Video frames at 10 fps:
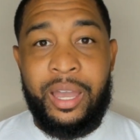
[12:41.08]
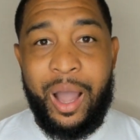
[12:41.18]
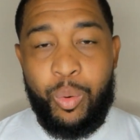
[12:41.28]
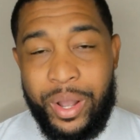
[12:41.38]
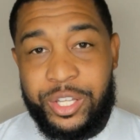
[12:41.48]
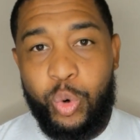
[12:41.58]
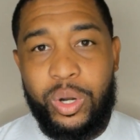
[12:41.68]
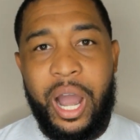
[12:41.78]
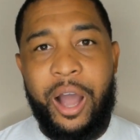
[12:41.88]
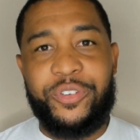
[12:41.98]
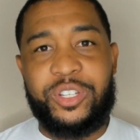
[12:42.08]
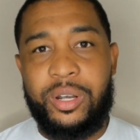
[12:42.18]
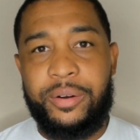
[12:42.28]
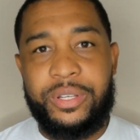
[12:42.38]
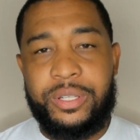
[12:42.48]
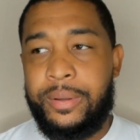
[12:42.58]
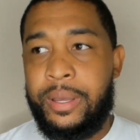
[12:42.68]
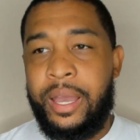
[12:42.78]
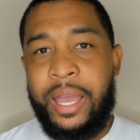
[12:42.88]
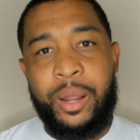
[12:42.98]
I went to a call for service,
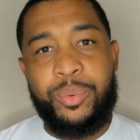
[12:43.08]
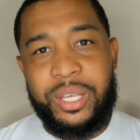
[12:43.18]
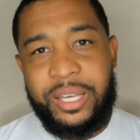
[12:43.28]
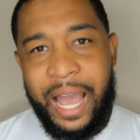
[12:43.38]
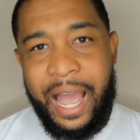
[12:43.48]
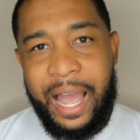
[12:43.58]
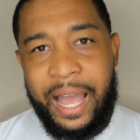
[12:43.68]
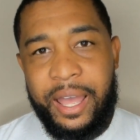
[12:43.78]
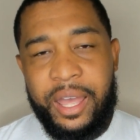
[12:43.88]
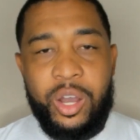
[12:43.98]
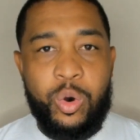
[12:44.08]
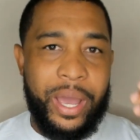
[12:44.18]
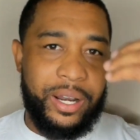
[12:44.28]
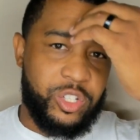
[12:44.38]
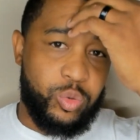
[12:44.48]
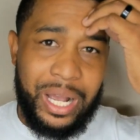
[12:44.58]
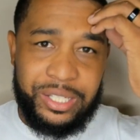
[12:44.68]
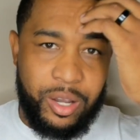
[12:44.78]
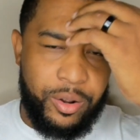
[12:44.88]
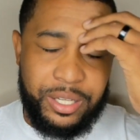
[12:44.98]
and there was a guy who had a
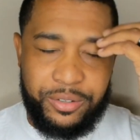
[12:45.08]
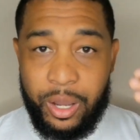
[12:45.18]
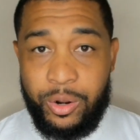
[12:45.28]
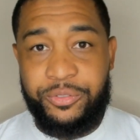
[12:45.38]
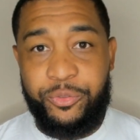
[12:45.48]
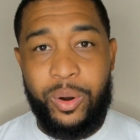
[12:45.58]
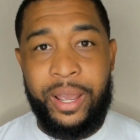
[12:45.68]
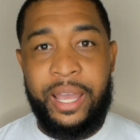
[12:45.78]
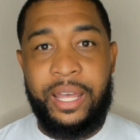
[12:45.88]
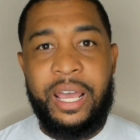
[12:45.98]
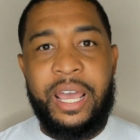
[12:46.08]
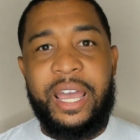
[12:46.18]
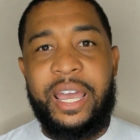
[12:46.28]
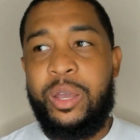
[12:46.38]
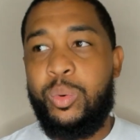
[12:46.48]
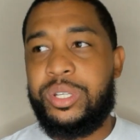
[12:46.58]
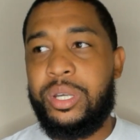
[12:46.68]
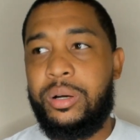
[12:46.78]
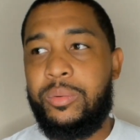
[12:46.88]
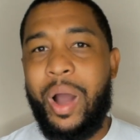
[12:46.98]
swastika on his forehead, and he was
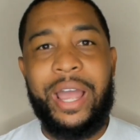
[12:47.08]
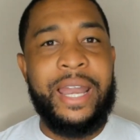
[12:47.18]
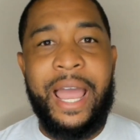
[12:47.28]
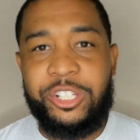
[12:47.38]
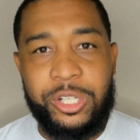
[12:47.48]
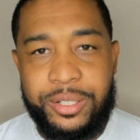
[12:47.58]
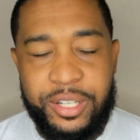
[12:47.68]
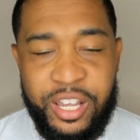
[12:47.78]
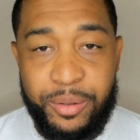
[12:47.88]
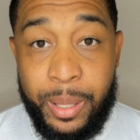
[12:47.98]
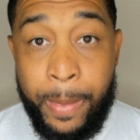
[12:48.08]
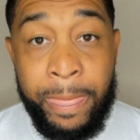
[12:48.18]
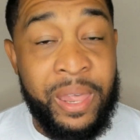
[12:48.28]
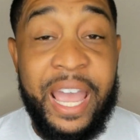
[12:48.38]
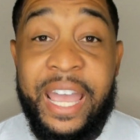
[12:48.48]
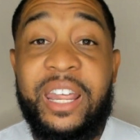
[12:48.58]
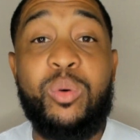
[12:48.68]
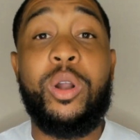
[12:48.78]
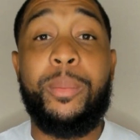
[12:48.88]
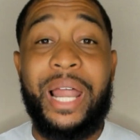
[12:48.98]
a white nationalist or something, and he didn't
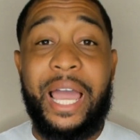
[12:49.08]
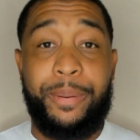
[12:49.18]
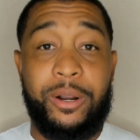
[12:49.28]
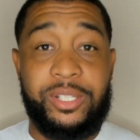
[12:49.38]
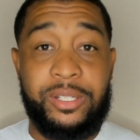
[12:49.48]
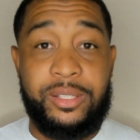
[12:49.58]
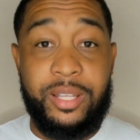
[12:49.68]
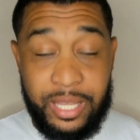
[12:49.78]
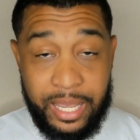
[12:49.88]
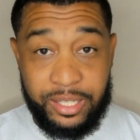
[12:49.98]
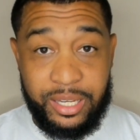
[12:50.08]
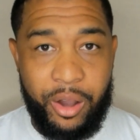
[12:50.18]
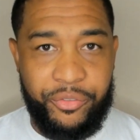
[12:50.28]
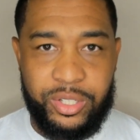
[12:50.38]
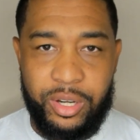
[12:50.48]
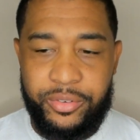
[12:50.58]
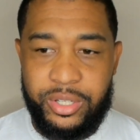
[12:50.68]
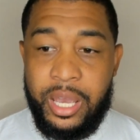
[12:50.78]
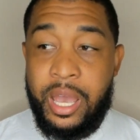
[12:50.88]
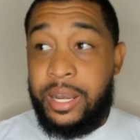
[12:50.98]
want a black person to take his call for service.
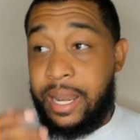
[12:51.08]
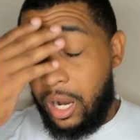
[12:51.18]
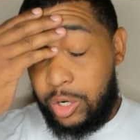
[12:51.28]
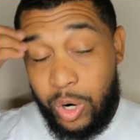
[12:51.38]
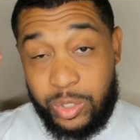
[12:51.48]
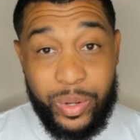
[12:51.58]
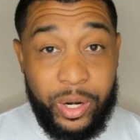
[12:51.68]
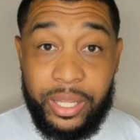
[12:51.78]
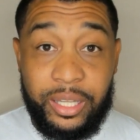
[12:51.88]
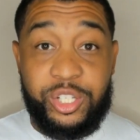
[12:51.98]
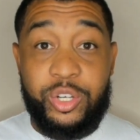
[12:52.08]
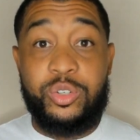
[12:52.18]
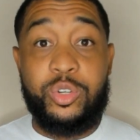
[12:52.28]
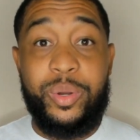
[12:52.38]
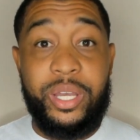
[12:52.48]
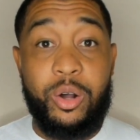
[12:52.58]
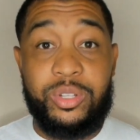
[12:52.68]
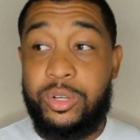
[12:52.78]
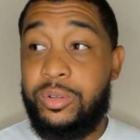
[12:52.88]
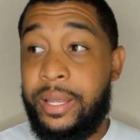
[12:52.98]
Now, of course, we don't get to choose who we go
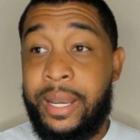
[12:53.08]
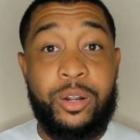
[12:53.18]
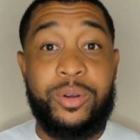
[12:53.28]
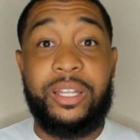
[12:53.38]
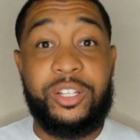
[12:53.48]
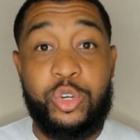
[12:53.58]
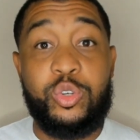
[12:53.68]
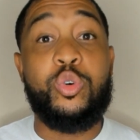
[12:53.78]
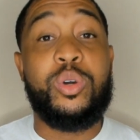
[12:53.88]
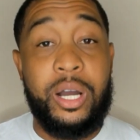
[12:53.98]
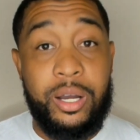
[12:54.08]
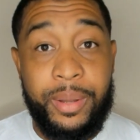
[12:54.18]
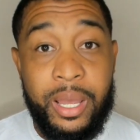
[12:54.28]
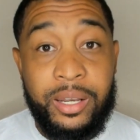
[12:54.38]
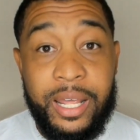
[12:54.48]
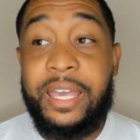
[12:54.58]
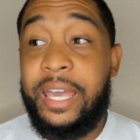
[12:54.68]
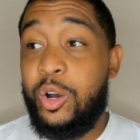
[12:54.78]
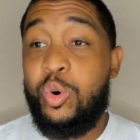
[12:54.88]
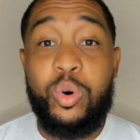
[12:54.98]
to, and they don't get to choose who come. They
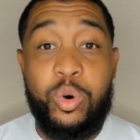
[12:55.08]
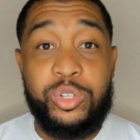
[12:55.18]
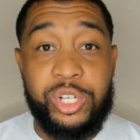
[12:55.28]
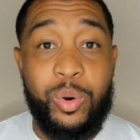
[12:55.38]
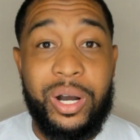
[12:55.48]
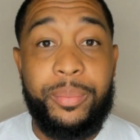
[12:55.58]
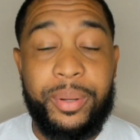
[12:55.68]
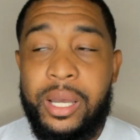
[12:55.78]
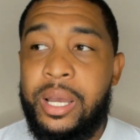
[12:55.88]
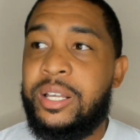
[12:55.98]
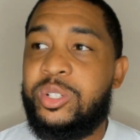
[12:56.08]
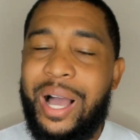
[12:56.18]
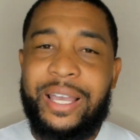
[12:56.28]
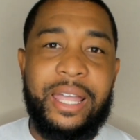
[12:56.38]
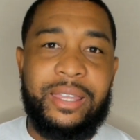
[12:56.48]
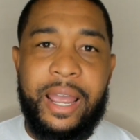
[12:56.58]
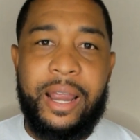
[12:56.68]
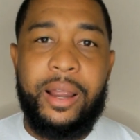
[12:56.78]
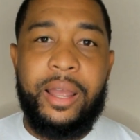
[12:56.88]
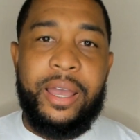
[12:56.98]
get who show up. So I get
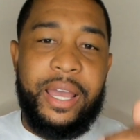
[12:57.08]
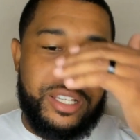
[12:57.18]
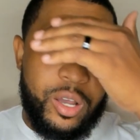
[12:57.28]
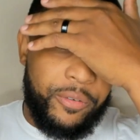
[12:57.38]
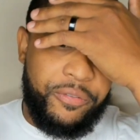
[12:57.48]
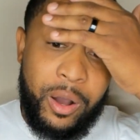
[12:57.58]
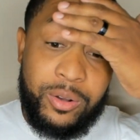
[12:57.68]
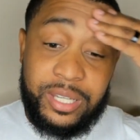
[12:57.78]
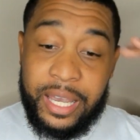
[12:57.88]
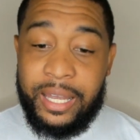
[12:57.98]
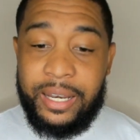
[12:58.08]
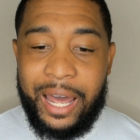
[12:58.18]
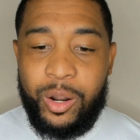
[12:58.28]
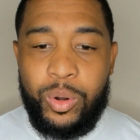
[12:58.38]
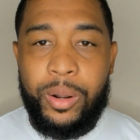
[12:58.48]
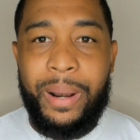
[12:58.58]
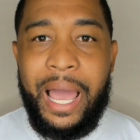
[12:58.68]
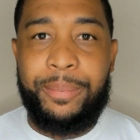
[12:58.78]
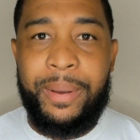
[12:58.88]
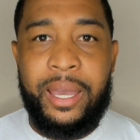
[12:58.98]
there. He's on the phone saying, I don't want a
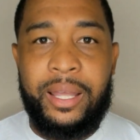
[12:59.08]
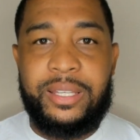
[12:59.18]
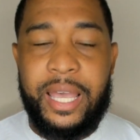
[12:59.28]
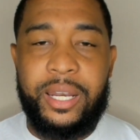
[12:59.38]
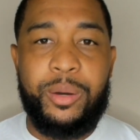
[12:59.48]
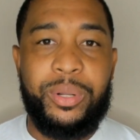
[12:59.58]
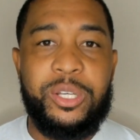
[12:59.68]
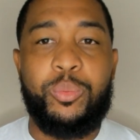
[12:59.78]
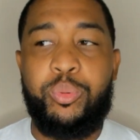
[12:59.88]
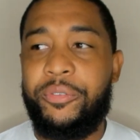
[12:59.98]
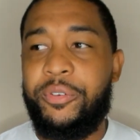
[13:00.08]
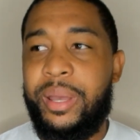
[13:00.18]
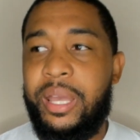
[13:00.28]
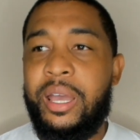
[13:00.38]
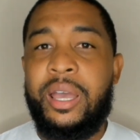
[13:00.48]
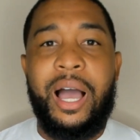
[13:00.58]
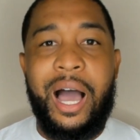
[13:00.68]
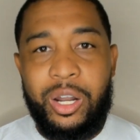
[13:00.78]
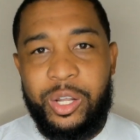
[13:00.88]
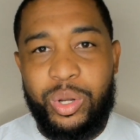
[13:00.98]
black man taking a police report from me.
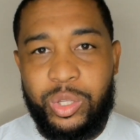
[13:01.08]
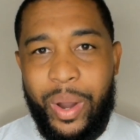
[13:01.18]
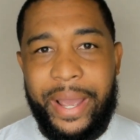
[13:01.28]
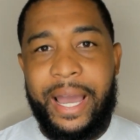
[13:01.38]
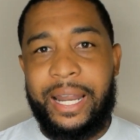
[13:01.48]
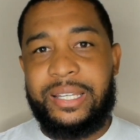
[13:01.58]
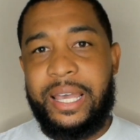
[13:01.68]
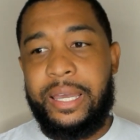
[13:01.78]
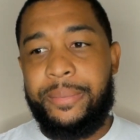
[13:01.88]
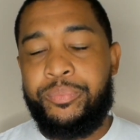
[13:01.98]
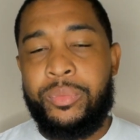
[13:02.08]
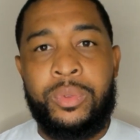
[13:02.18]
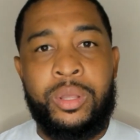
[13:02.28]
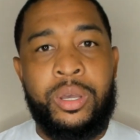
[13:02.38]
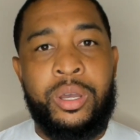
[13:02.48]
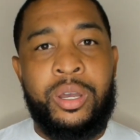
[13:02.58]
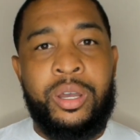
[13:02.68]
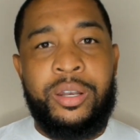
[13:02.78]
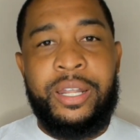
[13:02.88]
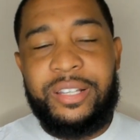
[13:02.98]
I only want the white guy to take it.
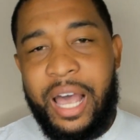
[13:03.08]
This